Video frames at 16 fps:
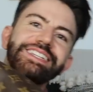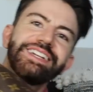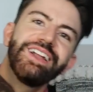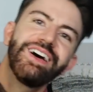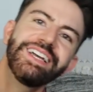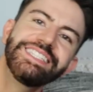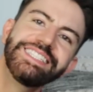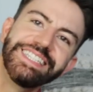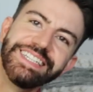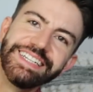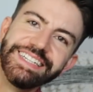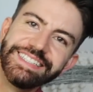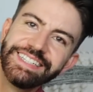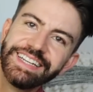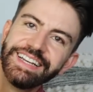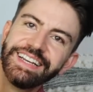
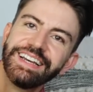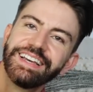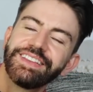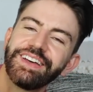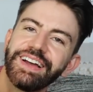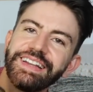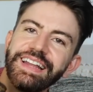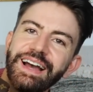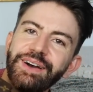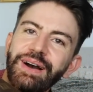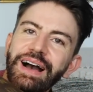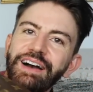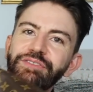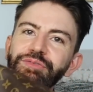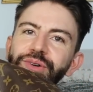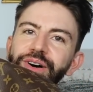delighted that I now
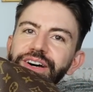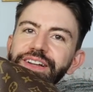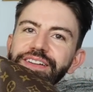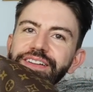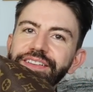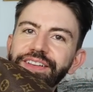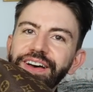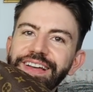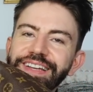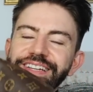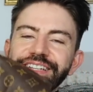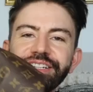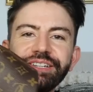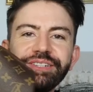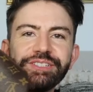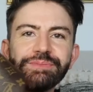have one that I
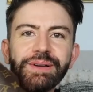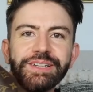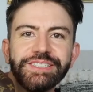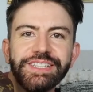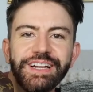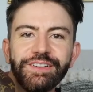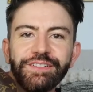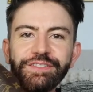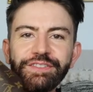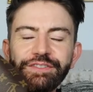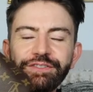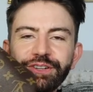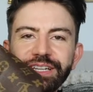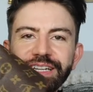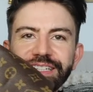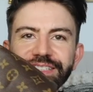can use myself
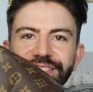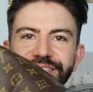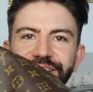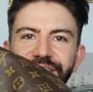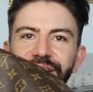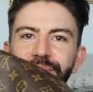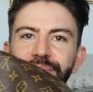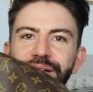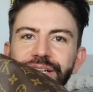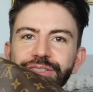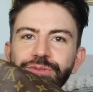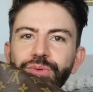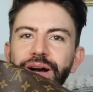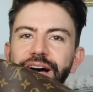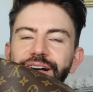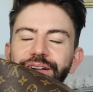for years to come as
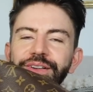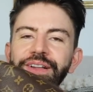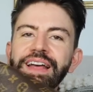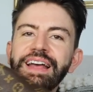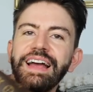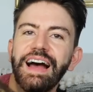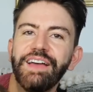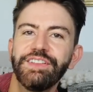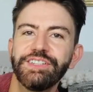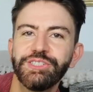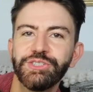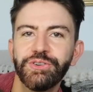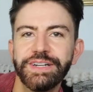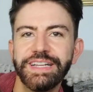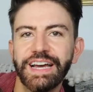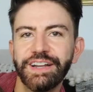well. And this
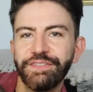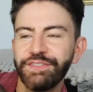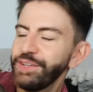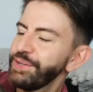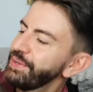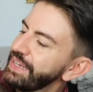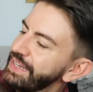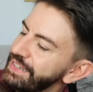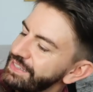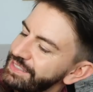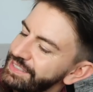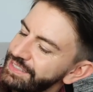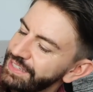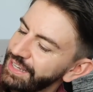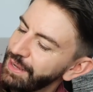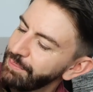has already had a few
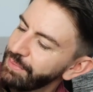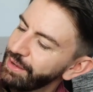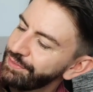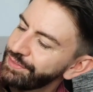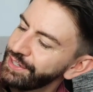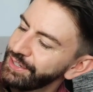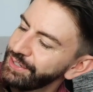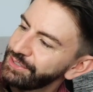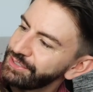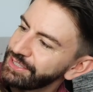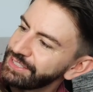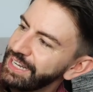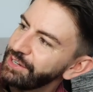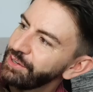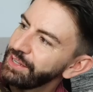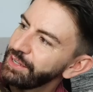years of use. I'll
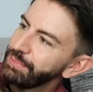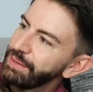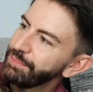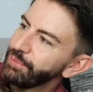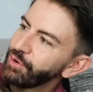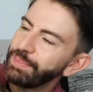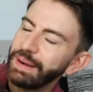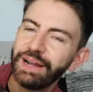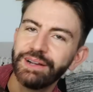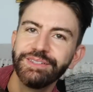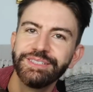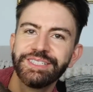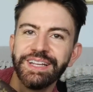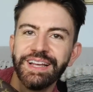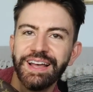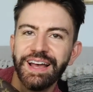tell you a little bit more
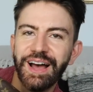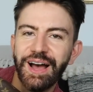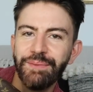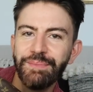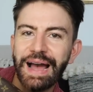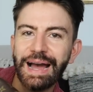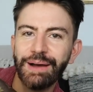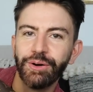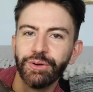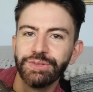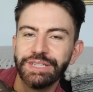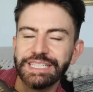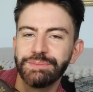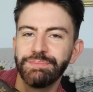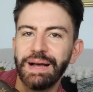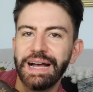about how old
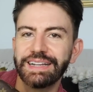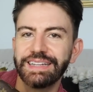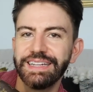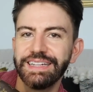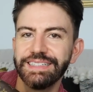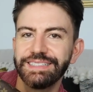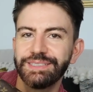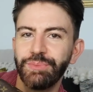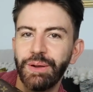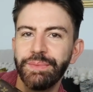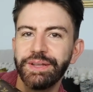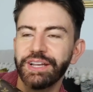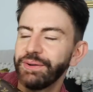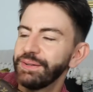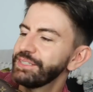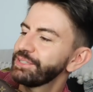this bag is when we
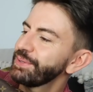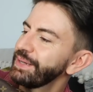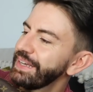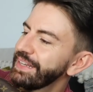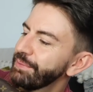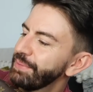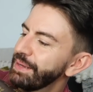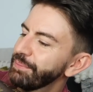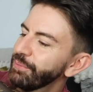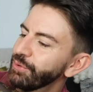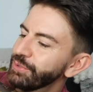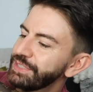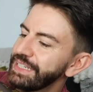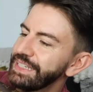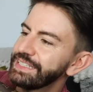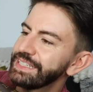go into it in a bit
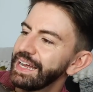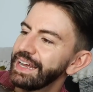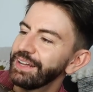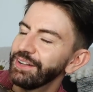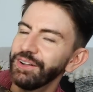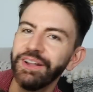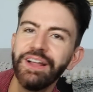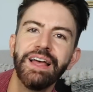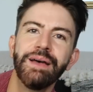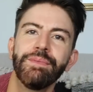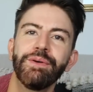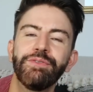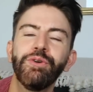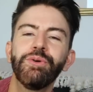more detail. But